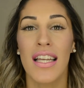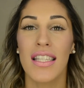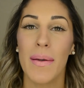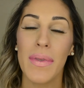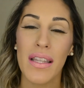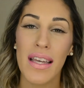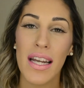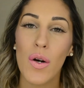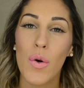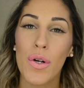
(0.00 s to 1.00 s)
something that
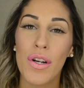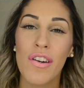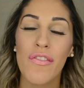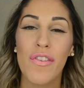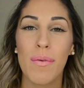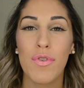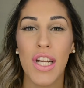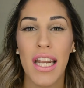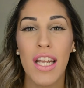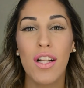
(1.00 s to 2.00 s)
I ordered from
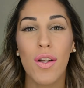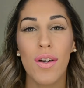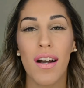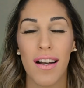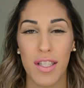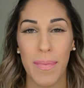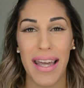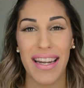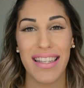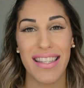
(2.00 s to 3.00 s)
JD Glow
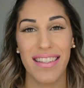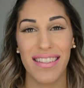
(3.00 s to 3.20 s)
Cosmetics.